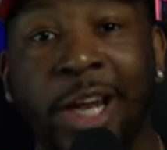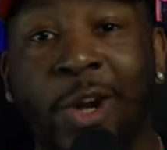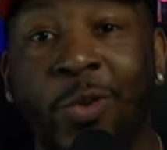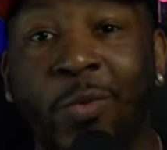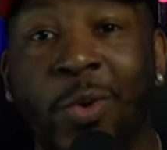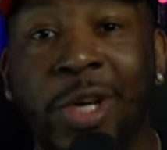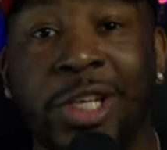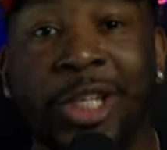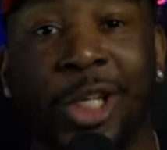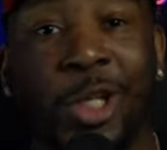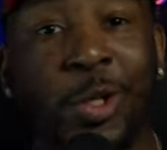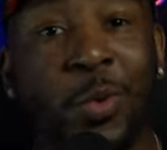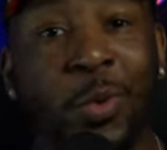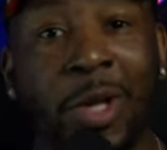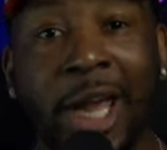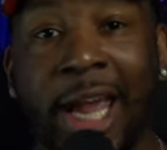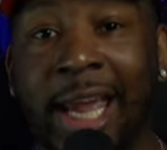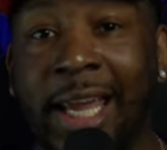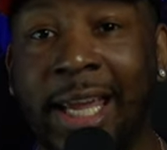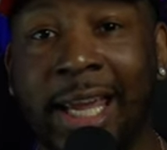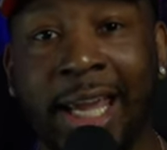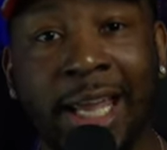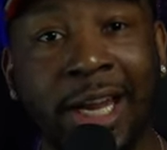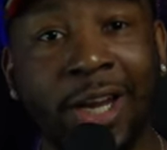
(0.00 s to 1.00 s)
And the reason
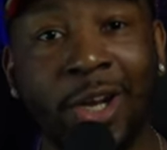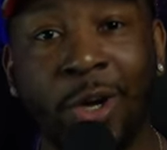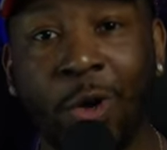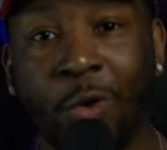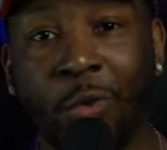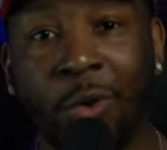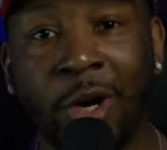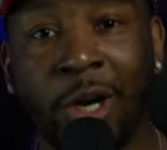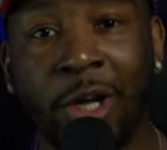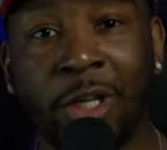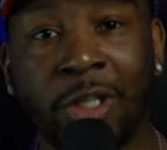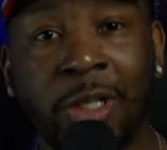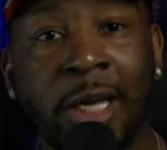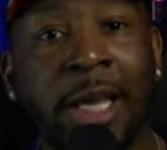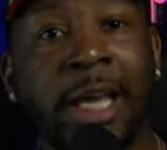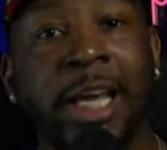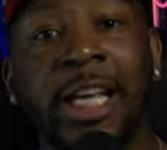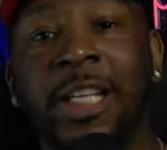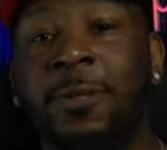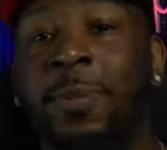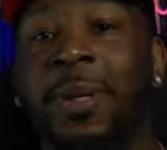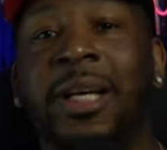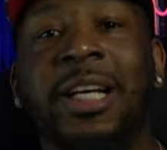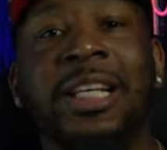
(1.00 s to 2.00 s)
you can't get it nowhere else
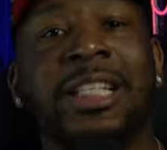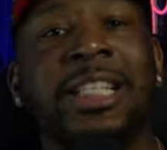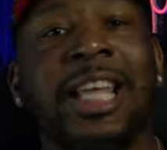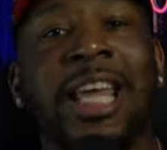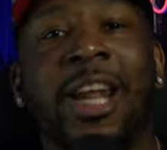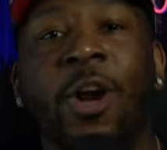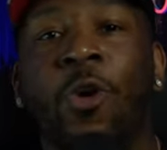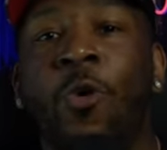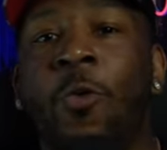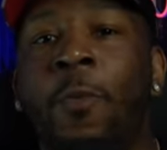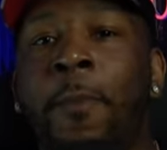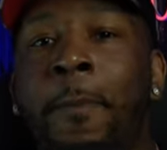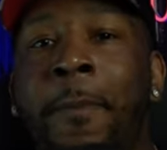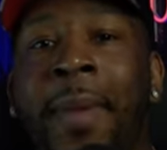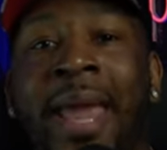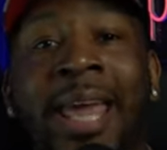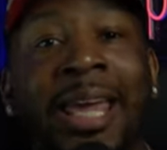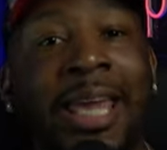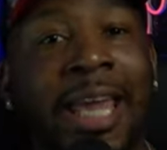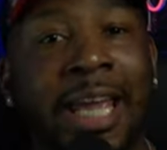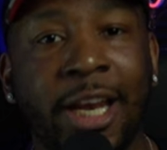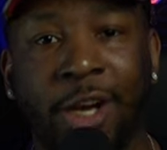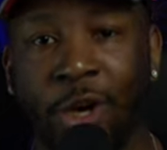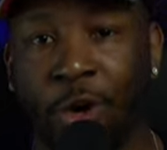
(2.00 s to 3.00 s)
is because they don't
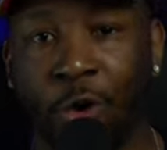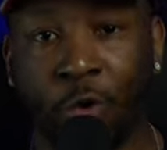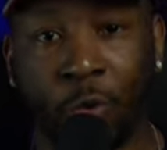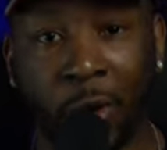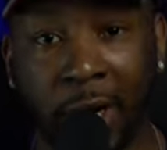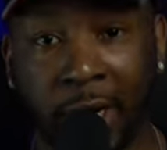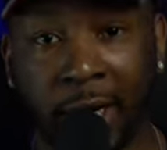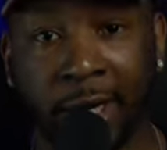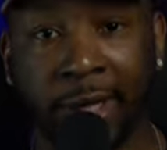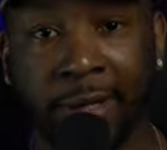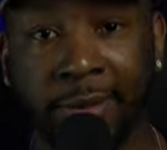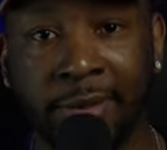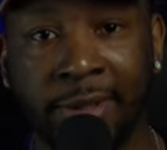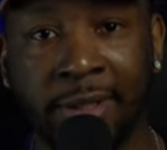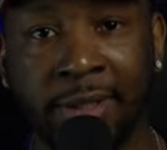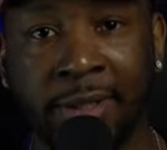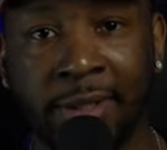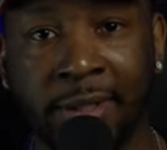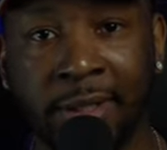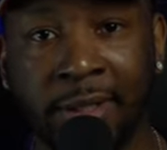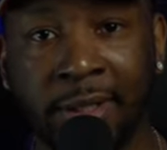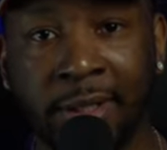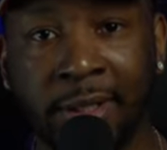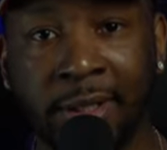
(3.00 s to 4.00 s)
make it nowhere
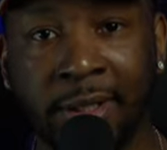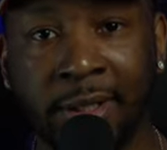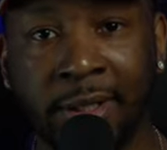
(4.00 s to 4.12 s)
else.